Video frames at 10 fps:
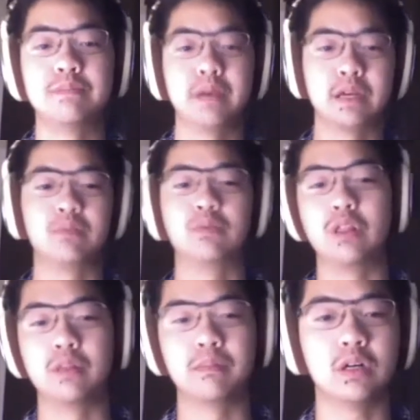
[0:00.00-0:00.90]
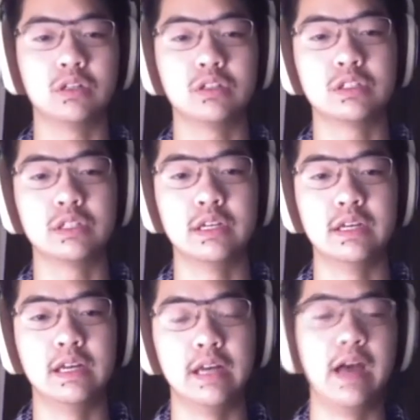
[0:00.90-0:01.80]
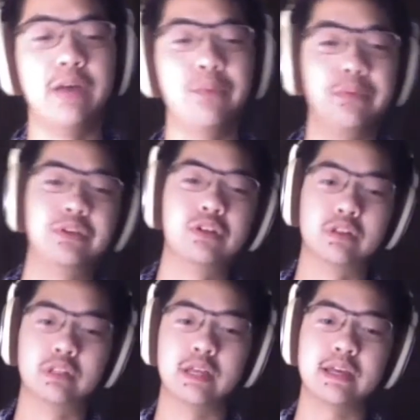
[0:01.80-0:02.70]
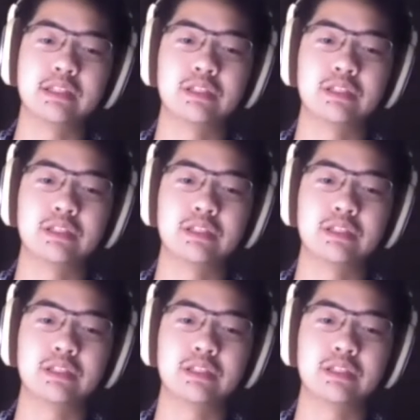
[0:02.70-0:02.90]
for example, let's say there are two balls in front of us, right?